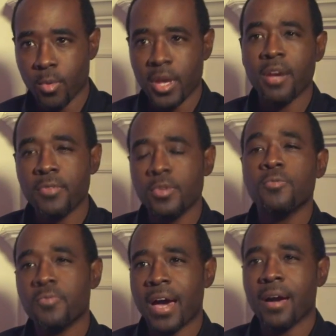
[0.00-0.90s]
wherever
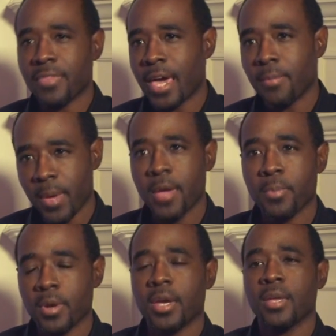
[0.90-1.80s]
you filed that
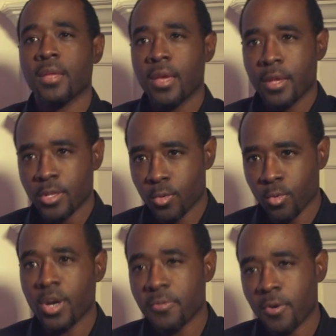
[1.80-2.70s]
paper at to
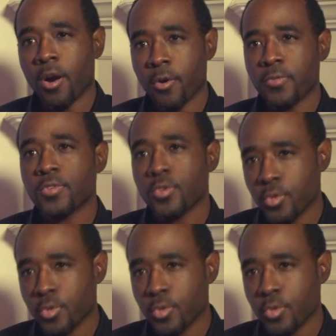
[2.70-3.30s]
run for office,